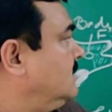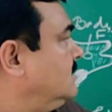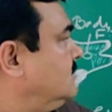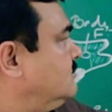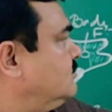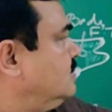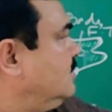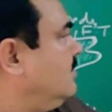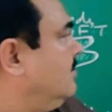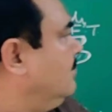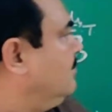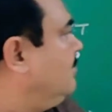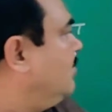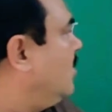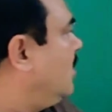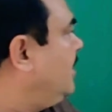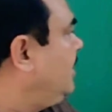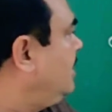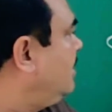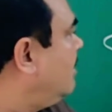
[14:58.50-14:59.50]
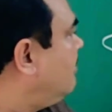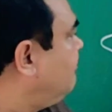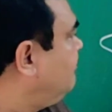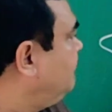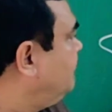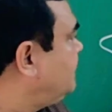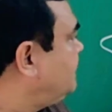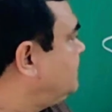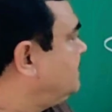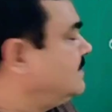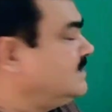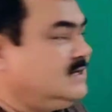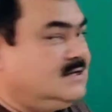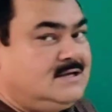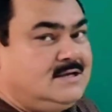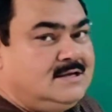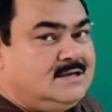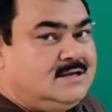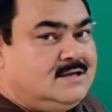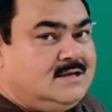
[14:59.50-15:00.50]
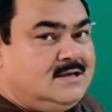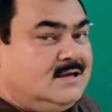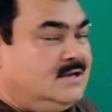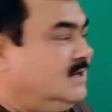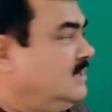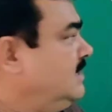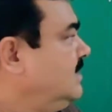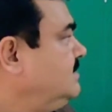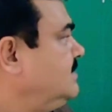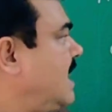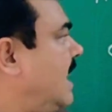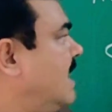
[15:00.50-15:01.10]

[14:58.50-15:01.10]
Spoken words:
So body of this is